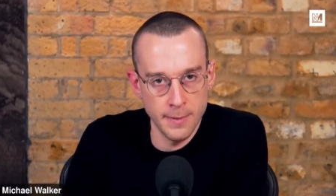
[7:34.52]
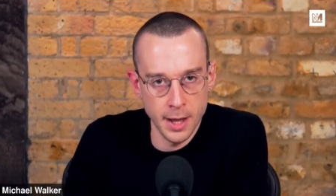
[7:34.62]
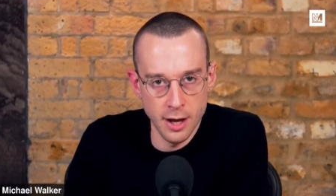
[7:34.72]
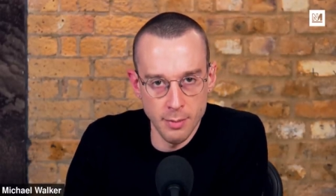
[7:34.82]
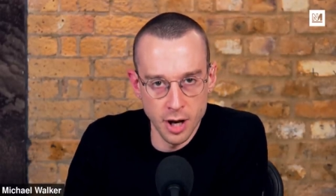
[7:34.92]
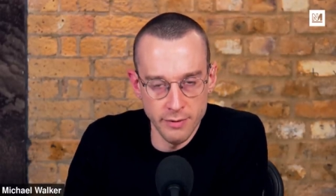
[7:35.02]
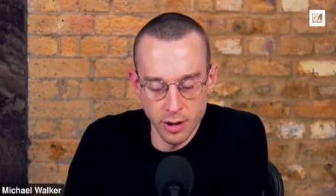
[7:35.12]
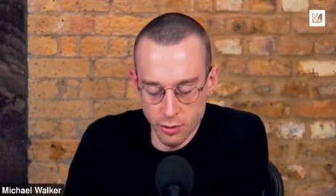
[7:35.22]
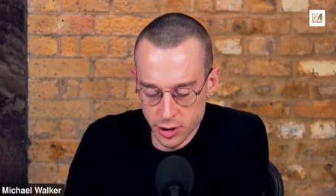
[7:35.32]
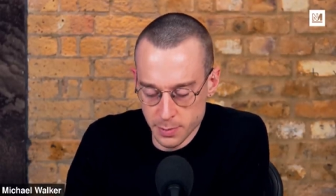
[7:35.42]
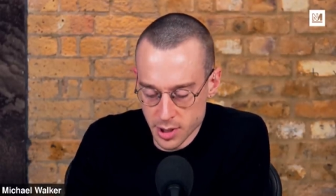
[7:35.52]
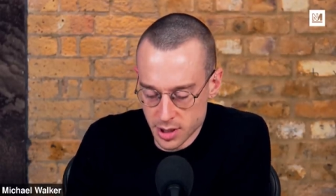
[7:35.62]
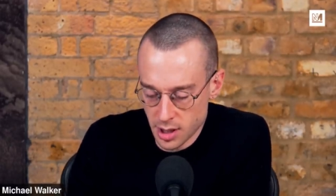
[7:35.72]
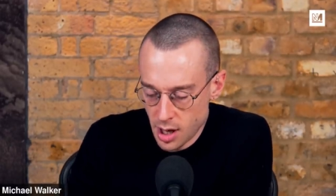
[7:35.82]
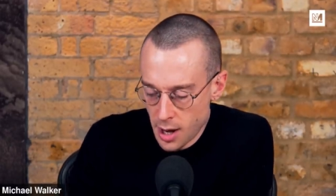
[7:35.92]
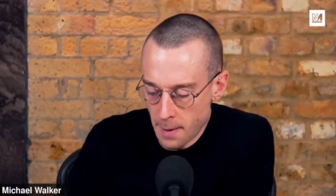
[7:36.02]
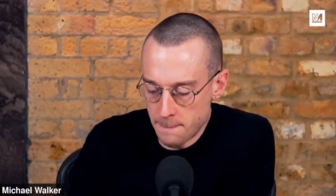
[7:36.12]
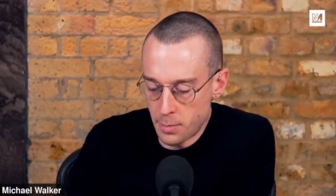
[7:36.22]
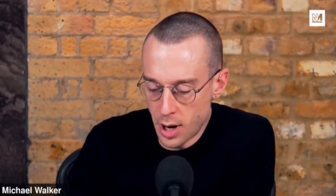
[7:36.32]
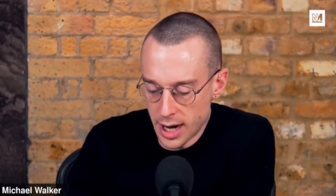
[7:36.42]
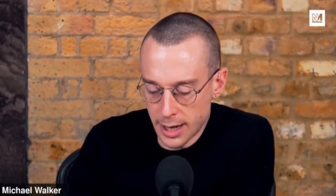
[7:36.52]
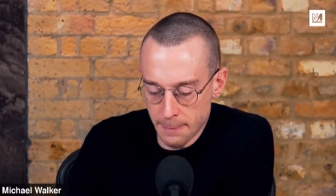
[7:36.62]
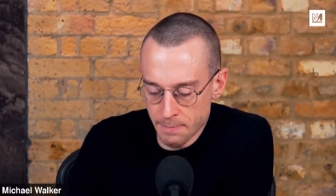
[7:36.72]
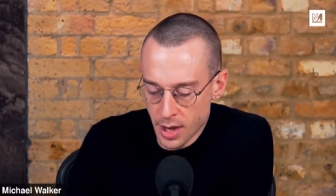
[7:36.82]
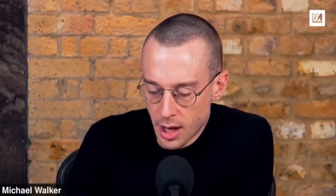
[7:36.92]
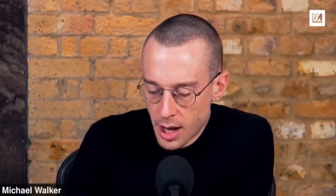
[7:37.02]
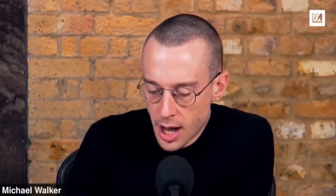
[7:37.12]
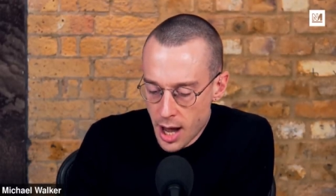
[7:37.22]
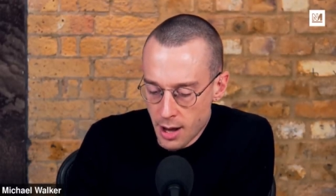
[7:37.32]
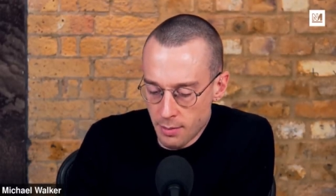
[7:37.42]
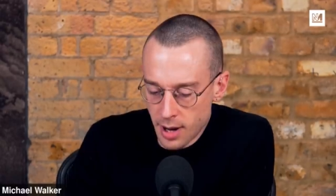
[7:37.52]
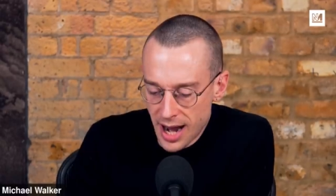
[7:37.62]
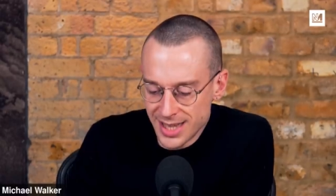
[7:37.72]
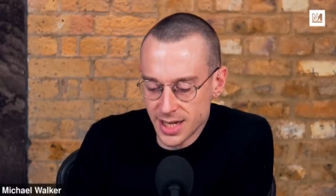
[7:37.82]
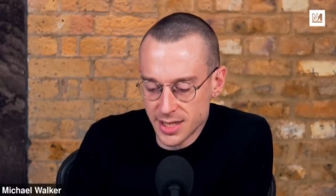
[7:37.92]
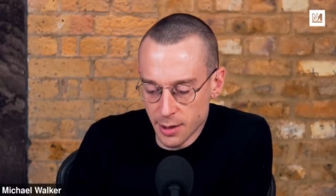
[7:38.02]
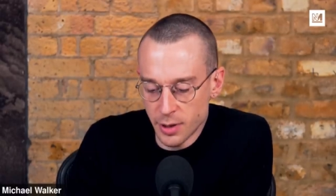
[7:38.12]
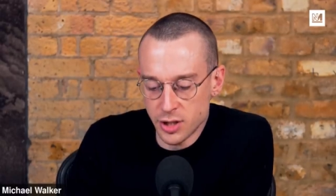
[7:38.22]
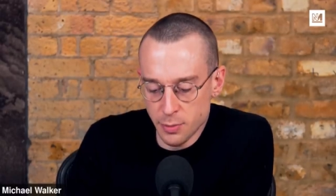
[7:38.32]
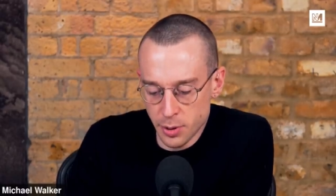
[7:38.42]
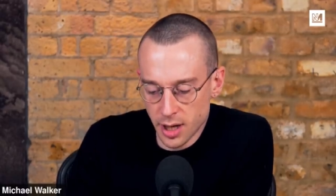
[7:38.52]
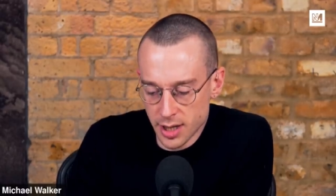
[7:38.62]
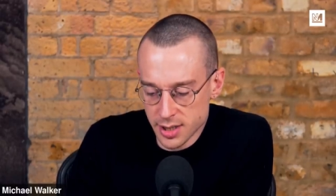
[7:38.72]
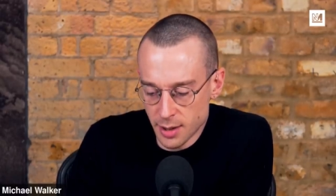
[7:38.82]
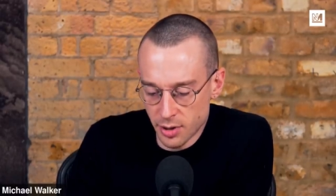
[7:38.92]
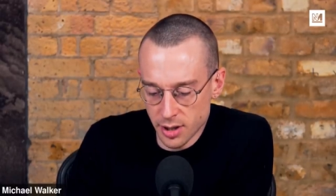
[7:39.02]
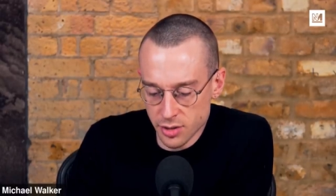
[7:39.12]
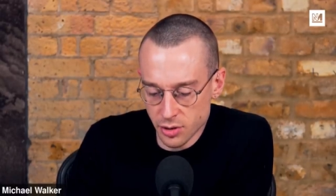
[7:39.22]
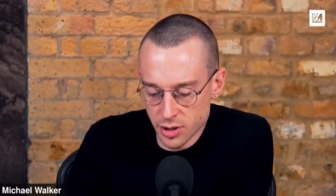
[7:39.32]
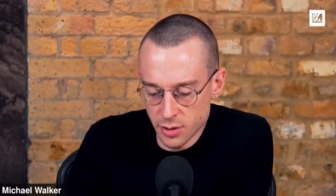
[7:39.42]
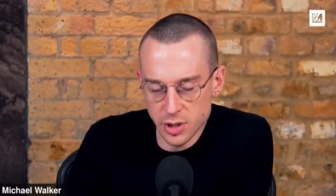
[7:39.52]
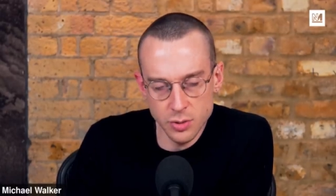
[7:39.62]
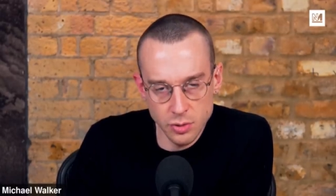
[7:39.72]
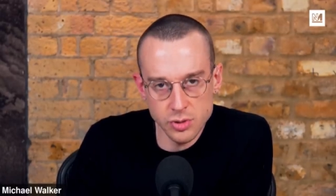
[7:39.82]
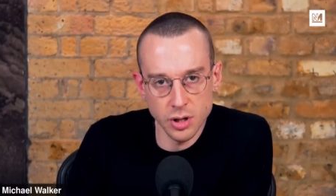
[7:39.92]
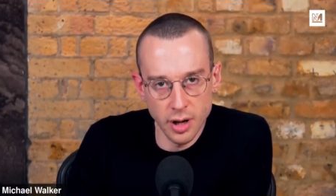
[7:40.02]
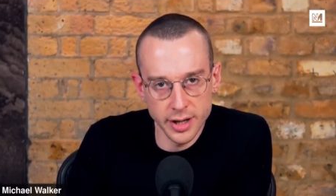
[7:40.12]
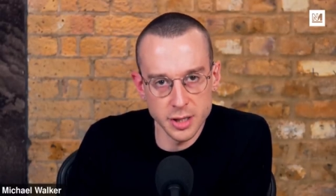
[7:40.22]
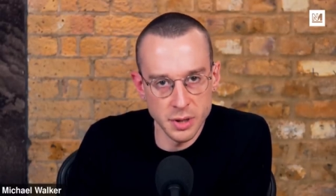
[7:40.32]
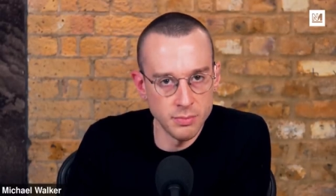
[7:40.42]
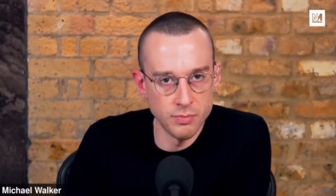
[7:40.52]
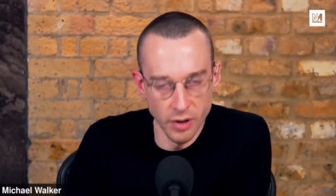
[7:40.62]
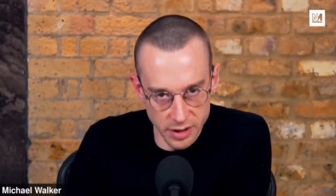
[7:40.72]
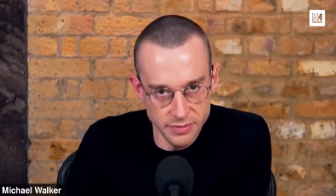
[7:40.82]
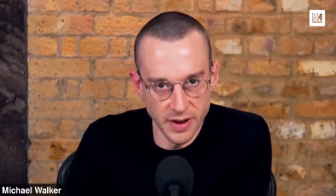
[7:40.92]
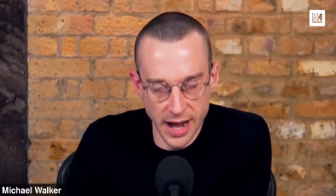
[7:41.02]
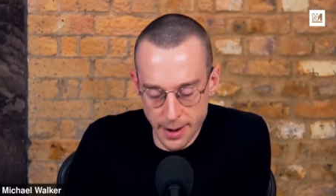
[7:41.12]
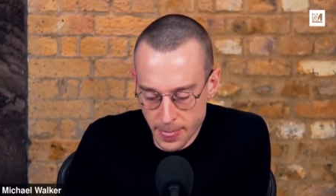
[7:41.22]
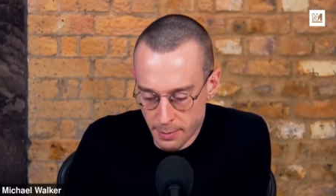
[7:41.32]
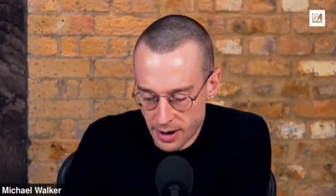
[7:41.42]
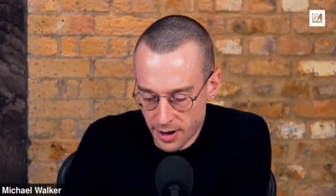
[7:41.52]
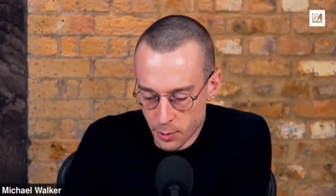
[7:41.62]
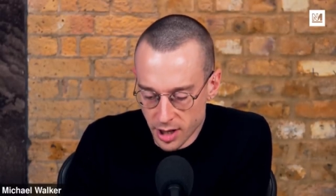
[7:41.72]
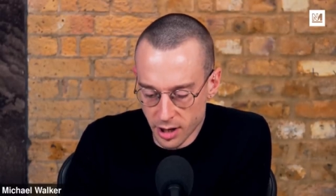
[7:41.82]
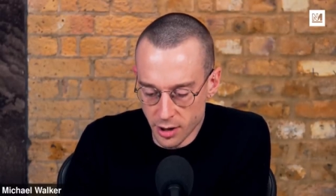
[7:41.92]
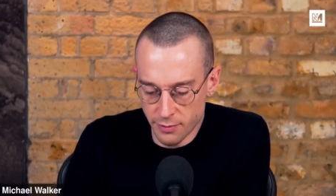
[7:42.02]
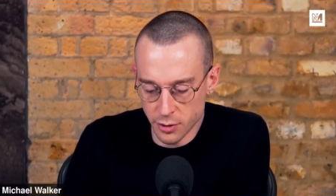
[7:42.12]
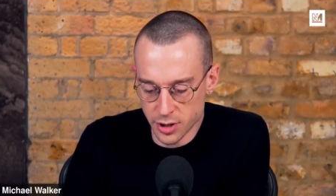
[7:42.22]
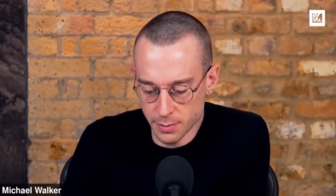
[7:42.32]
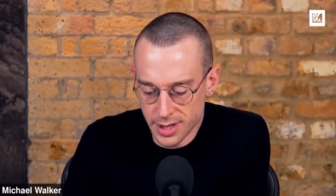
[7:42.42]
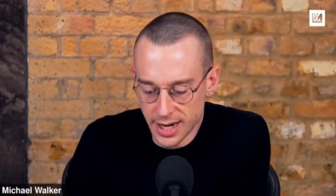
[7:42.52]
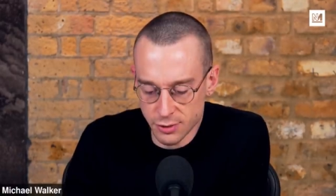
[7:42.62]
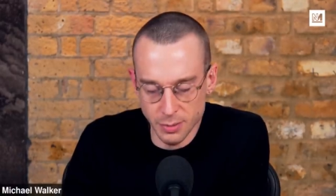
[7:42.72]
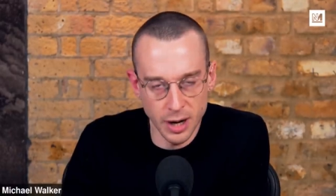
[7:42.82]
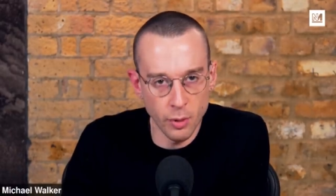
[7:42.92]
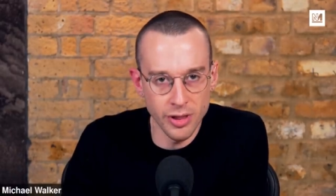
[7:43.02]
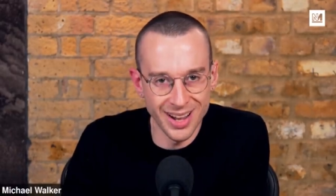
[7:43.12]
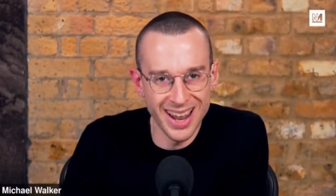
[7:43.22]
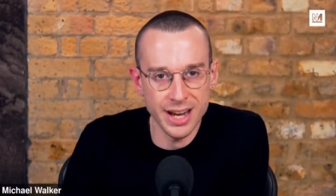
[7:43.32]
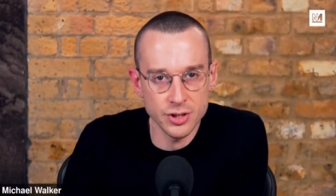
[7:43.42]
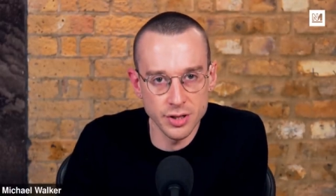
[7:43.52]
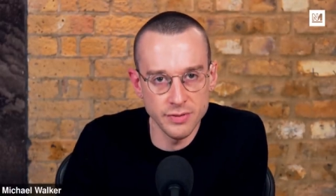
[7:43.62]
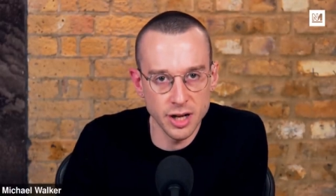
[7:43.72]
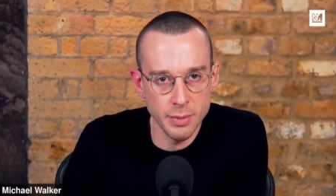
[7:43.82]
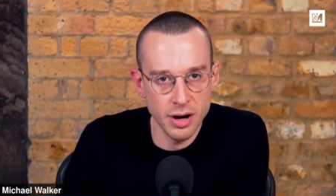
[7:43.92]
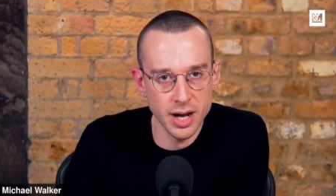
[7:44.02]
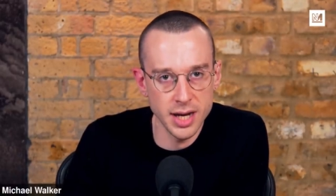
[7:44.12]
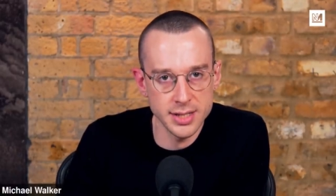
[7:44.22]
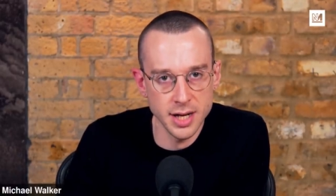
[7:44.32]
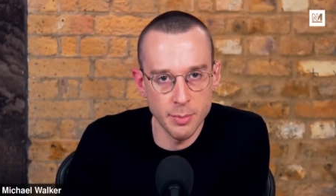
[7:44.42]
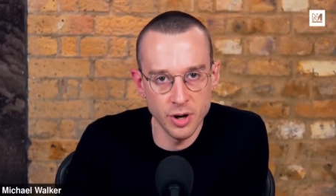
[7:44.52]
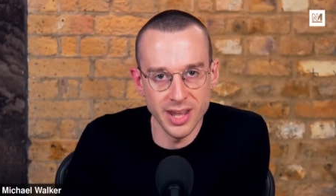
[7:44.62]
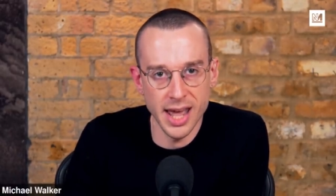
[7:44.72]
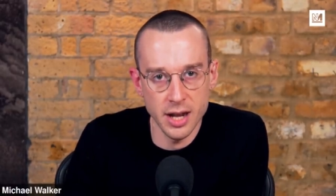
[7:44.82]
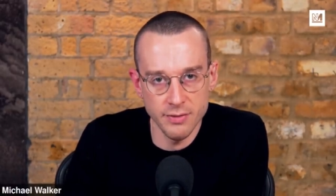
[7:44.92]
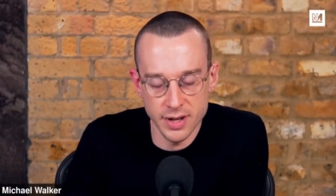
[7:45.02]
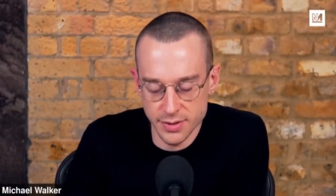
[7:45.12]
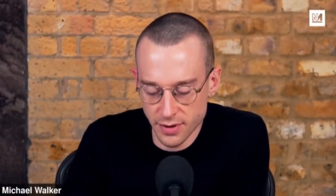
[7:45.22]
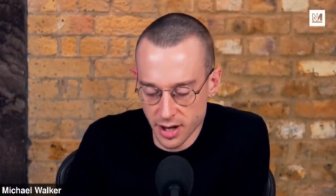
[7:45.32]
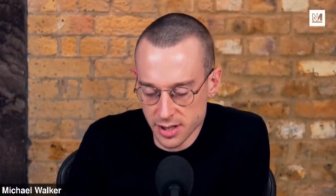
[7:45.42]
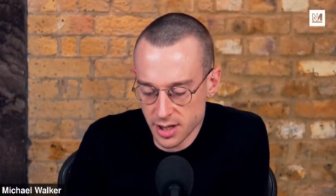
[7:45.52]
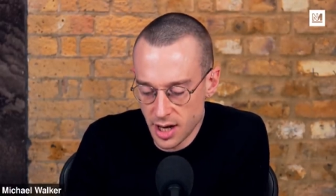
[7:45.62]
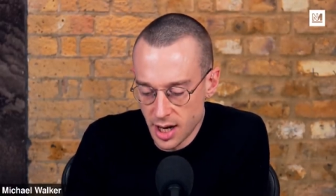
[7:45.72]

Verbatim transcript: um, over the Christmas break. Um, as I said, we do put Keir Starmer under scrutiny. We do also like to be very fair about him. We're going to go through some data about what the electorate think about Keir Starmer at the end of his first